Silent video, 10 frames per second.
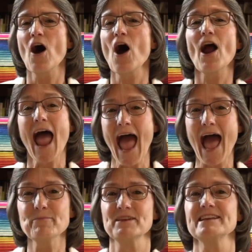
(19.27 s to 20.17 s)
our
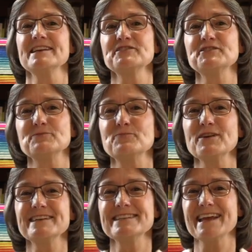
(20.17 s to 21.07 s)
habit is to
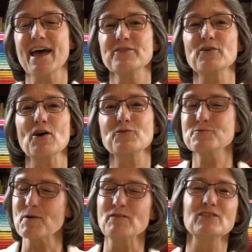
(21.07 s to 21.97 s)
bring together a
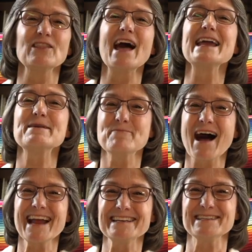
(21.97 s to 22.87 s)
group of
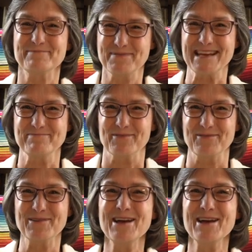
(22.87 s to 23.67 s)
like-minded people